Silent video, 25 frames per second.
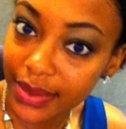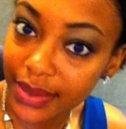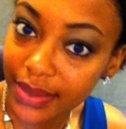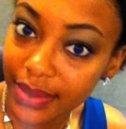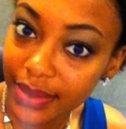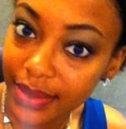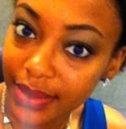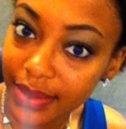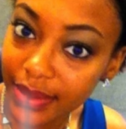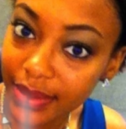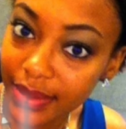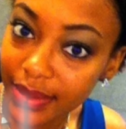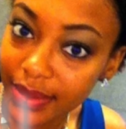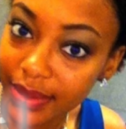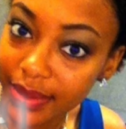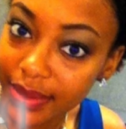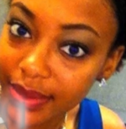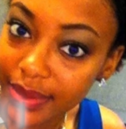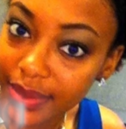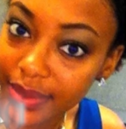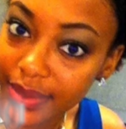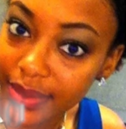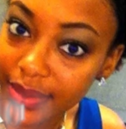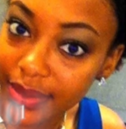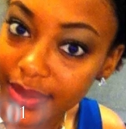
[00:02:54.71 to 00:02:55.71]

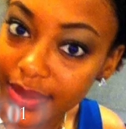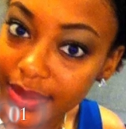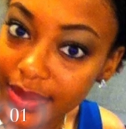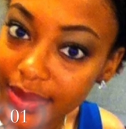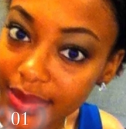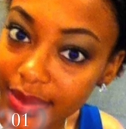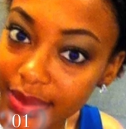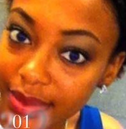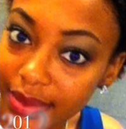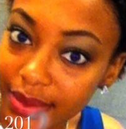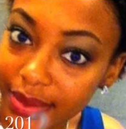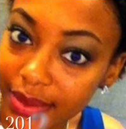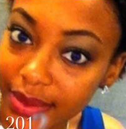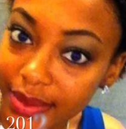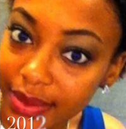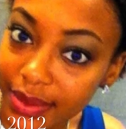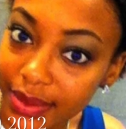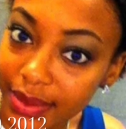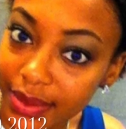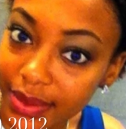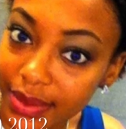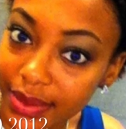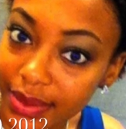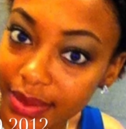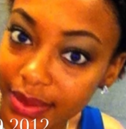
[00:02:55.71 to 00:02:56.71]

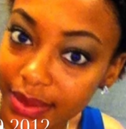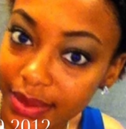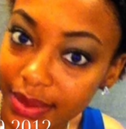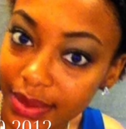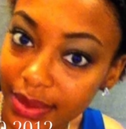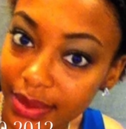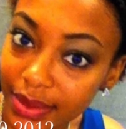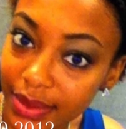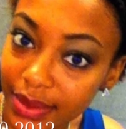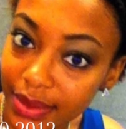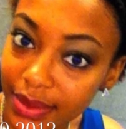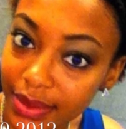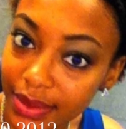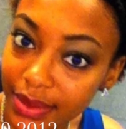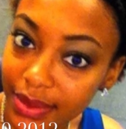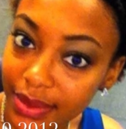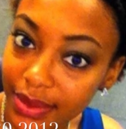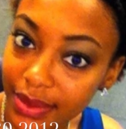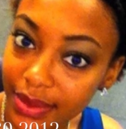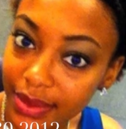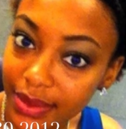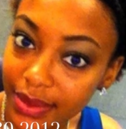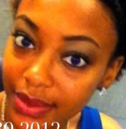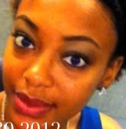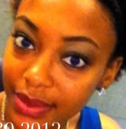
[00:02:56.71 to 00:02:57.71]

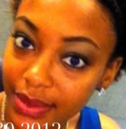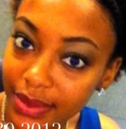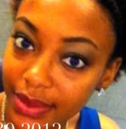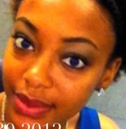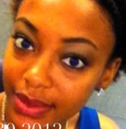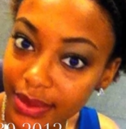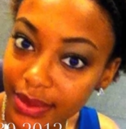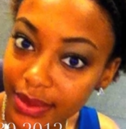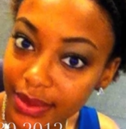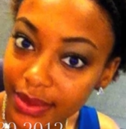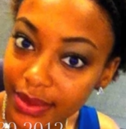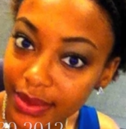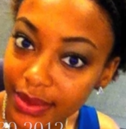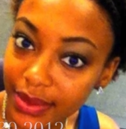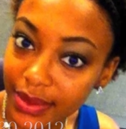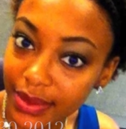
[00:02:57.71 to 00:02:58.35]
(silence)